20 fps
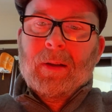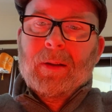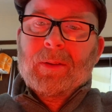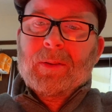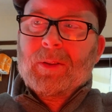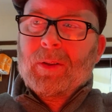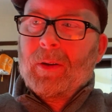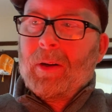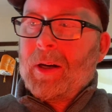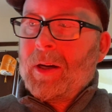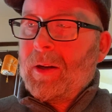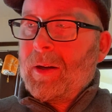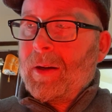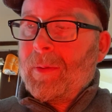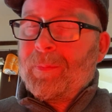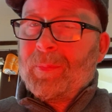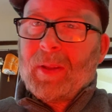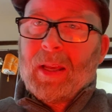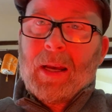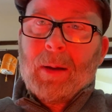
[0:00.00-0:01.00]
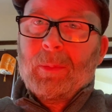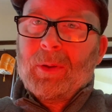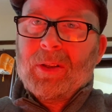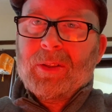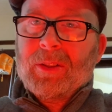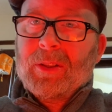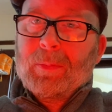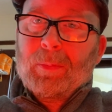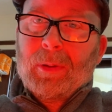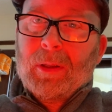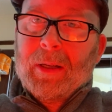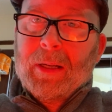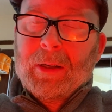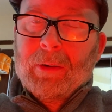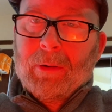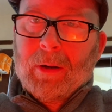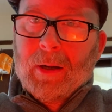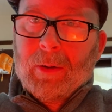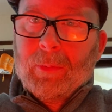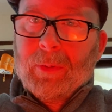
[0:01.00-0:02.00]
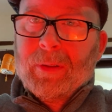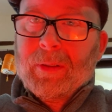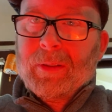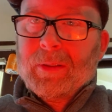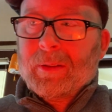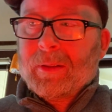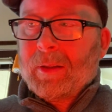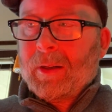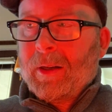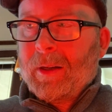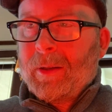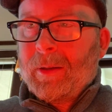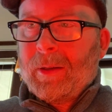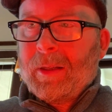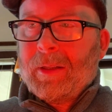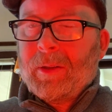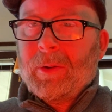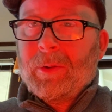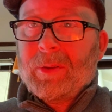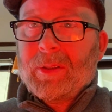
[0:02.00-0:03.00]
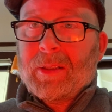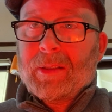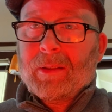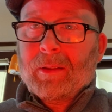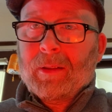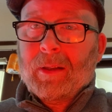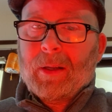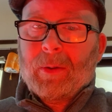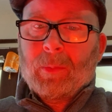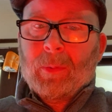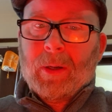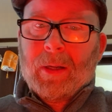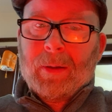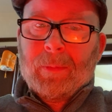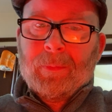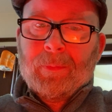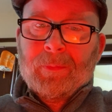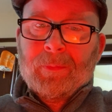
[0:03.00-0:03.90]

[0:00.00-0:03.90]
So Hamlet is just playing around with this guy. He knows he's a lightweight,